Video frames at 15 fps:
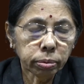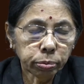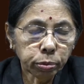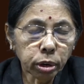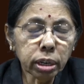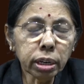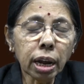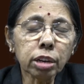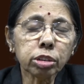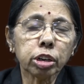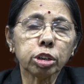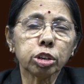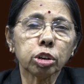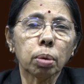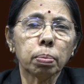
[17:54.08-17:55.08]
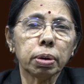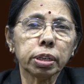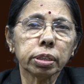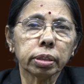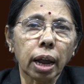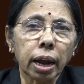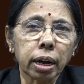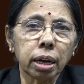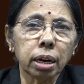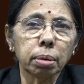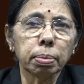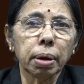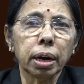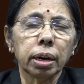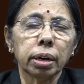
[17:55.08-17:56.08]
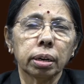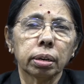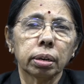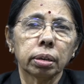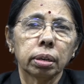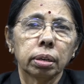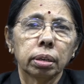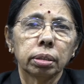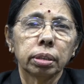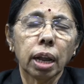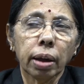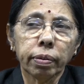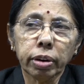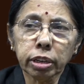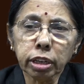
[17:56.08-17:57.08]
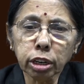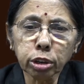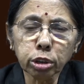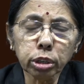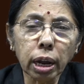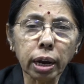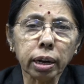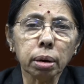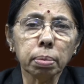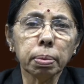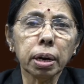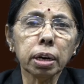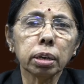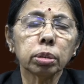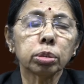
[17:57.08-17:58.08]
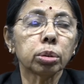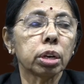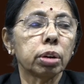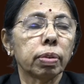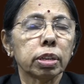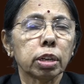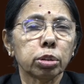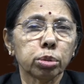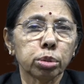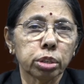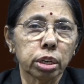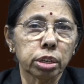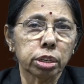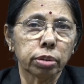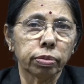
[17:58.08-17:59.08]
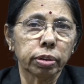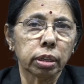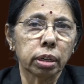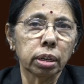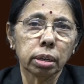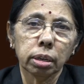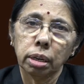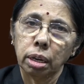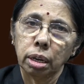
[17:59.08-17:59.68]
One has to establish the agreement. They have entered into the agreement, so he was associating with the